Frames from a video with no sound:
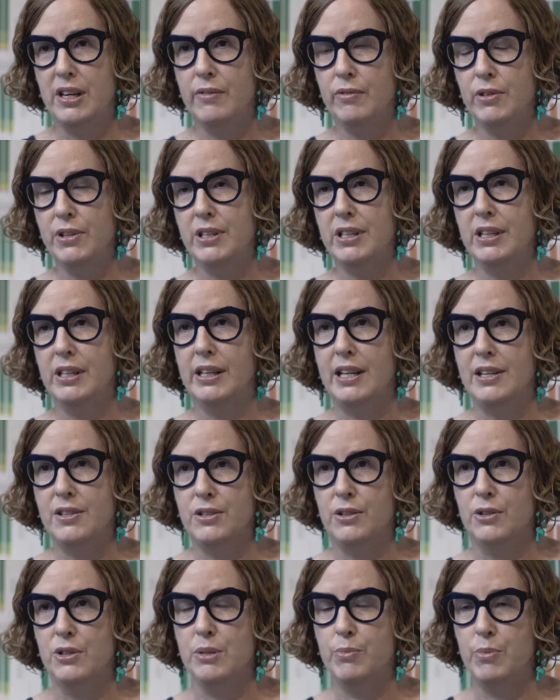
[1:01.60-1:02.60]
everything
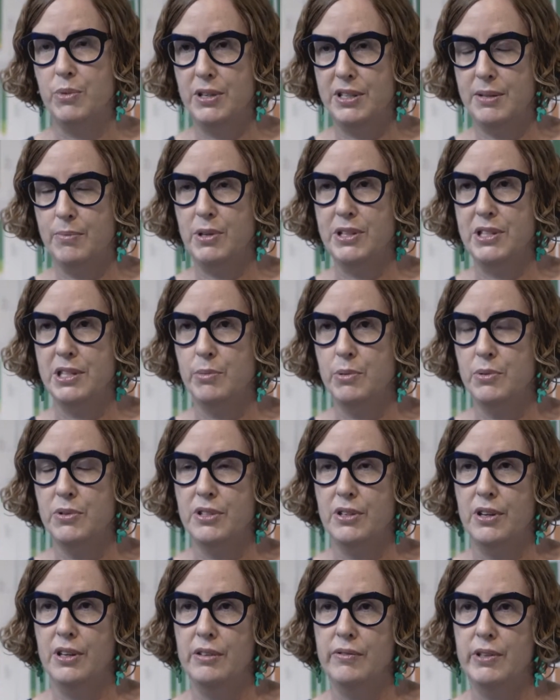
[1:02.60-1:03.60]
against those
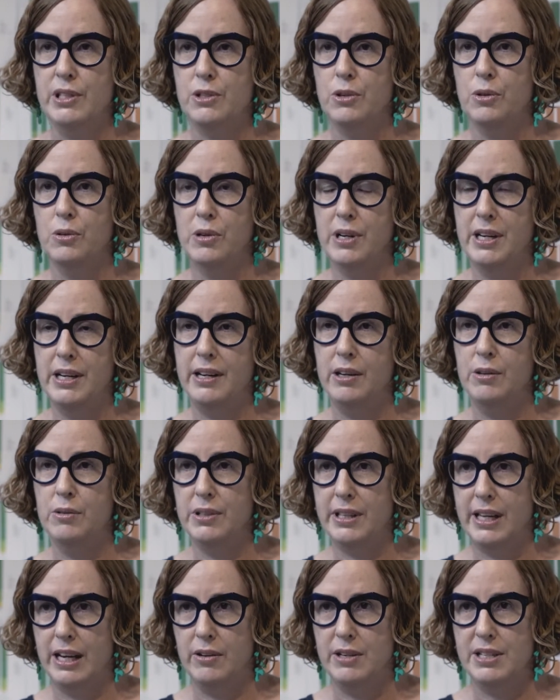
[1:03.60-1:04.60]
principles. So the Victorian
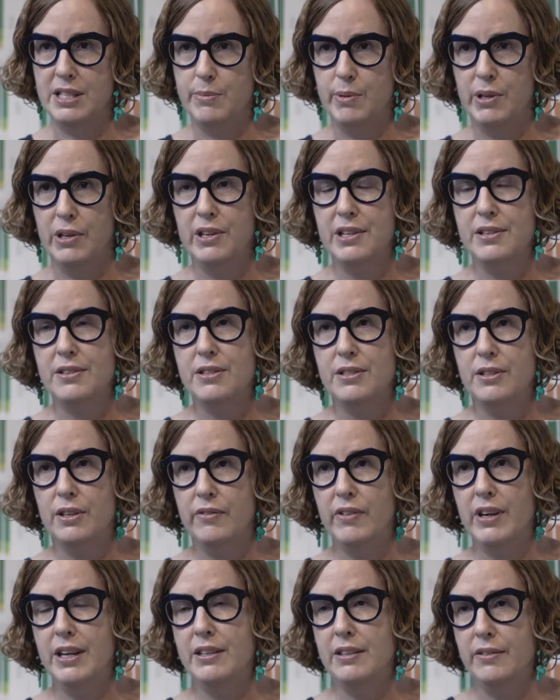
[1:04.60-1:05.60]
Healthcare Experience
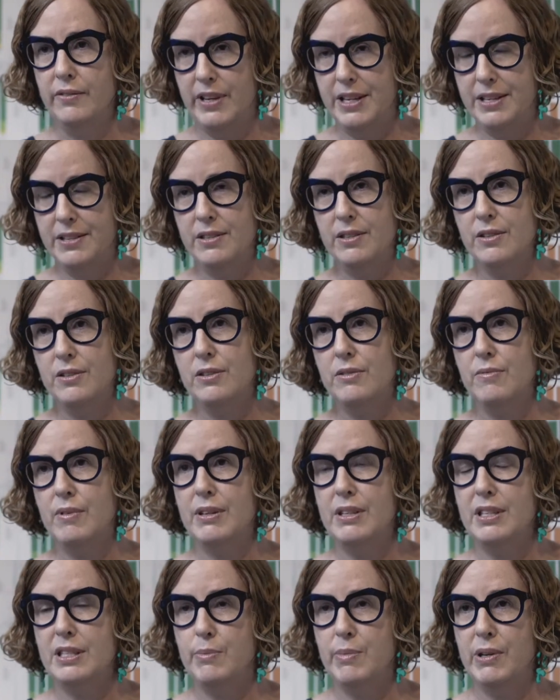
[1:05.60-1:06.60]
Survey, the
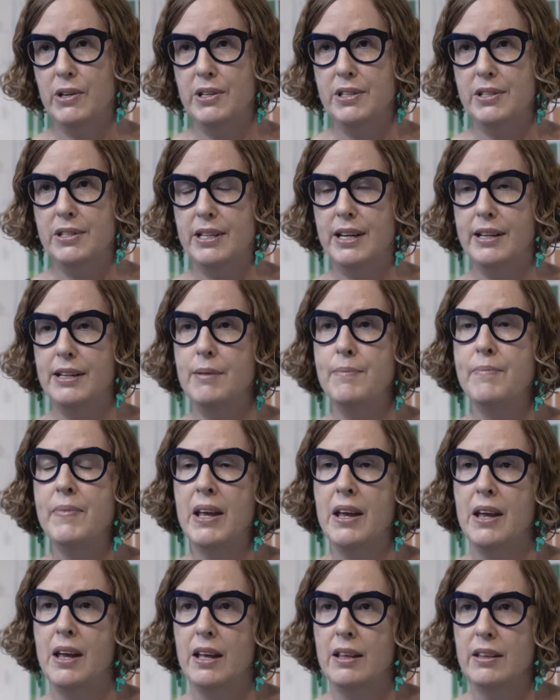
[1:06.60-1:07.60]
VHES experience data,
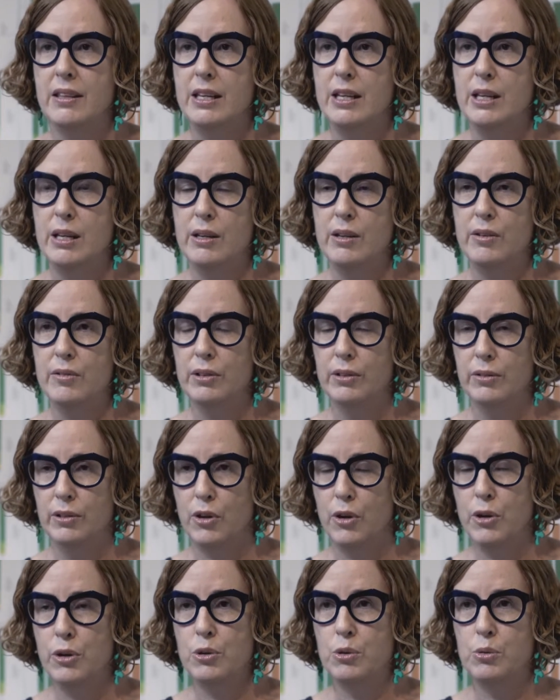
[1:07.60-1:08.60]
the
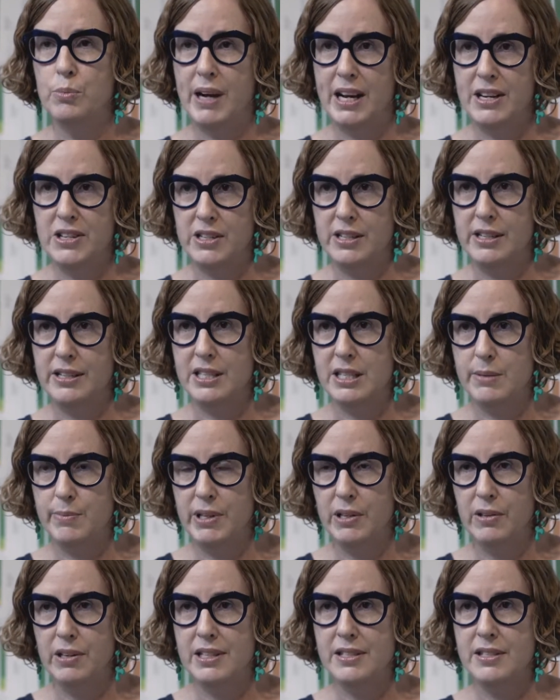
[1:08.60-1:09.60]
local patient
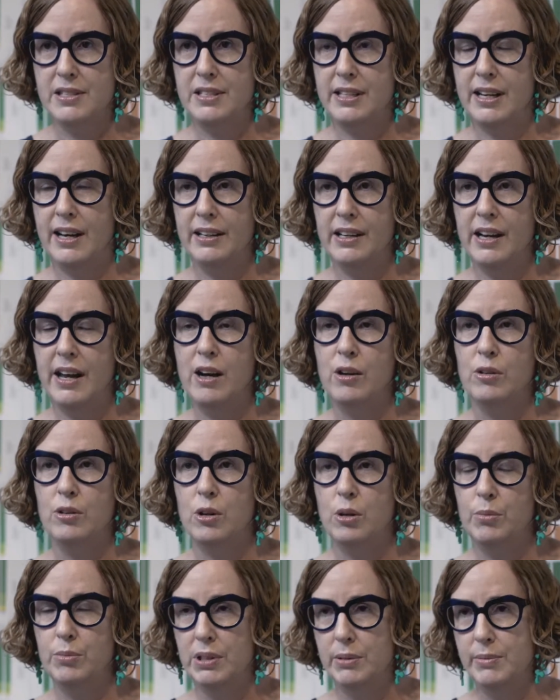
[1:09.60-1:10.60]
experience compliance data, our
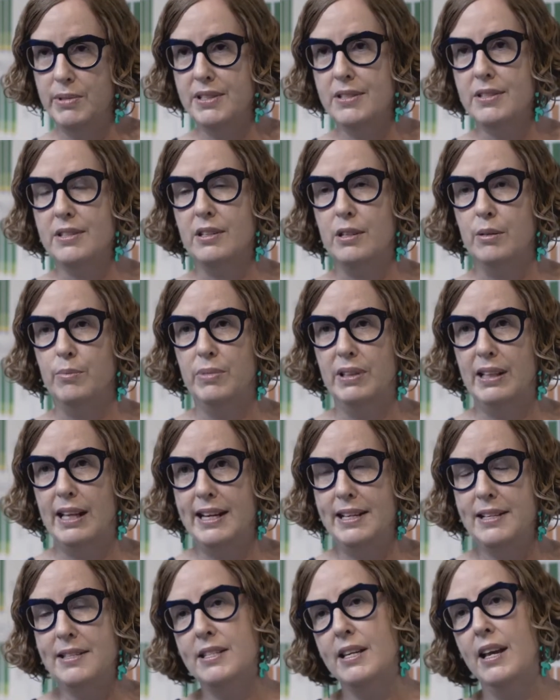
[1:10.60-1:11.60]
compliments,
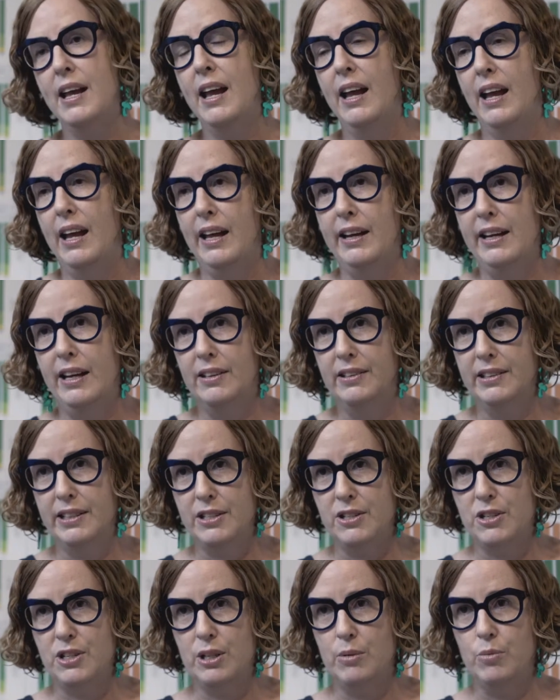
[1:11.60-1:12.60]
complaints, and our
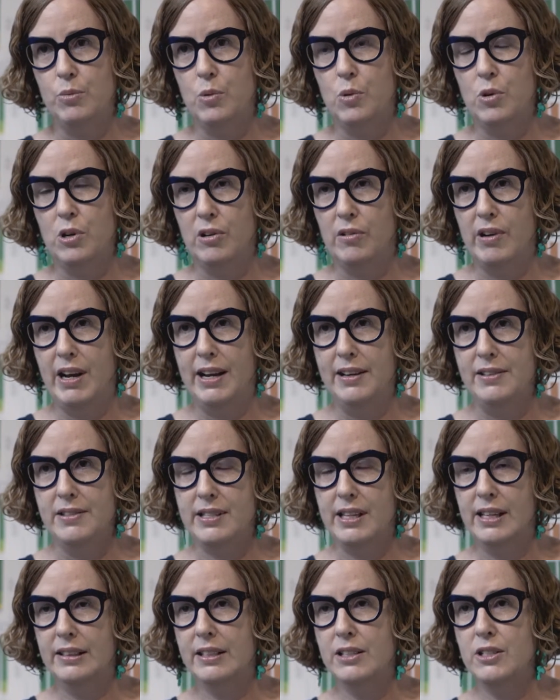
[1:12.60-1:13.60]
leadership
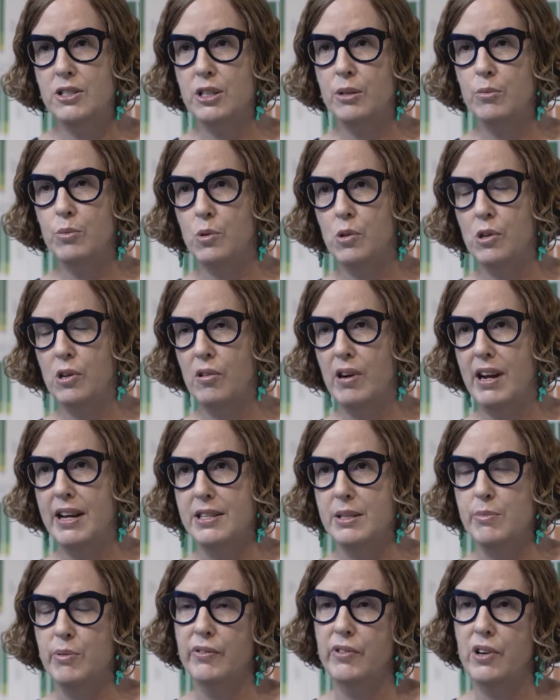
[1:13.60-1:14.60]
walkarounds. Our leadership
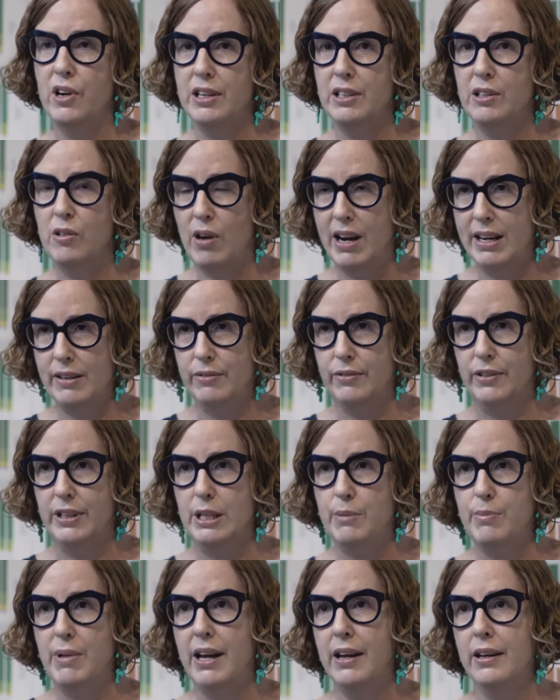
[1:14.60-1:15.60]
walkarounds provide great
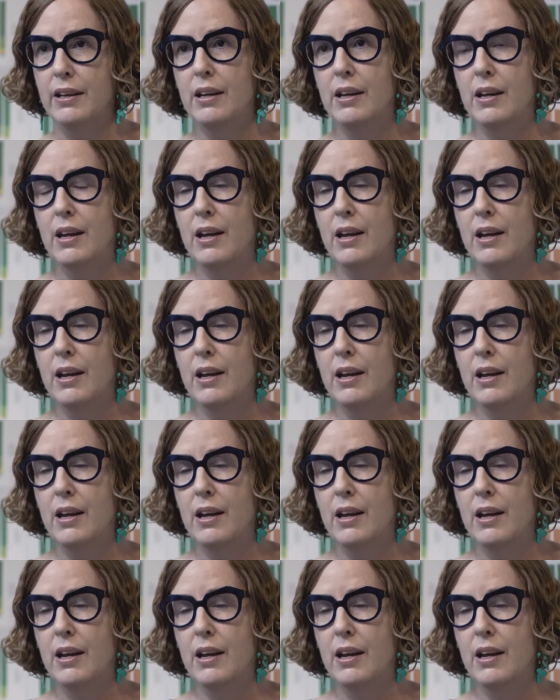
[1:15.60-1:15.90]
feedback